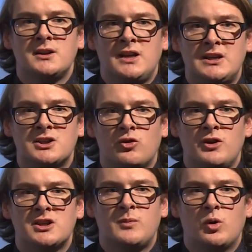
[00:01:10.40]
Teachers
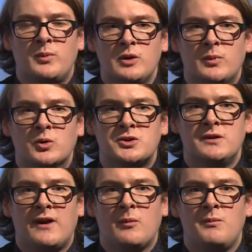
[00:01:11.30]
already support pupils to
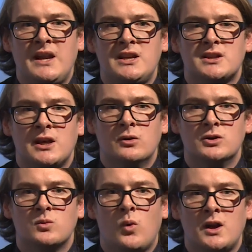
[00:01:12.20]
develop many
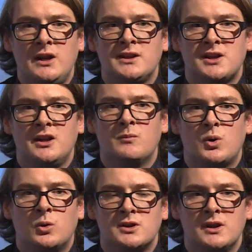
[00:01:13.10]
skills widely considered
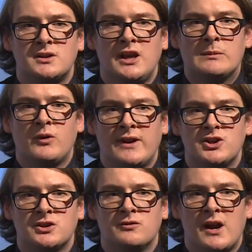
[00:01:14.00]
important in the
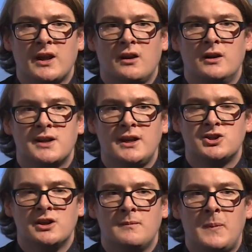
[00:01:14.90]
prevention of
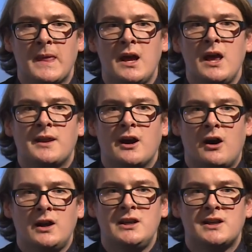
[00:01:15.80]
radicalisation. They are
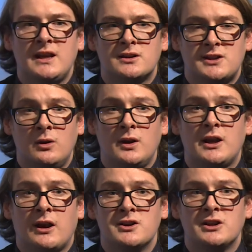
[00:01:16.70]
highly skilled at
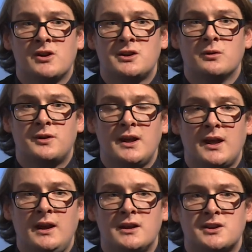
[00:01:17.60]
encouraging critical
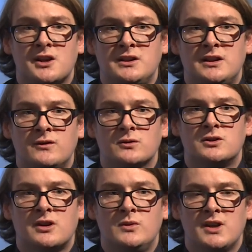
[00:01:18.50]
thinking, discussing difficult
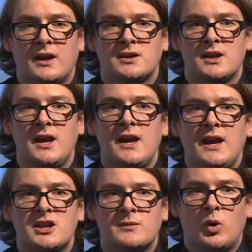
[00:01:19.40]
subjects
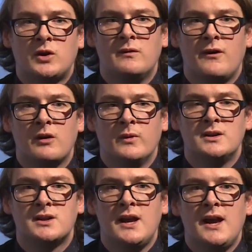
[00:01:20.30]
in a supportive
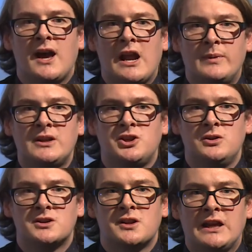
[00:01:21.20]
environment, and helping
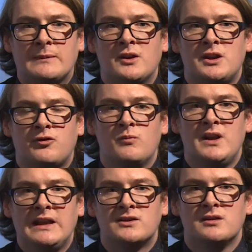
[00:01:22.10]
students to think about different
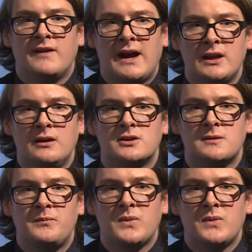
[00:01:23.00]
beliefs and values.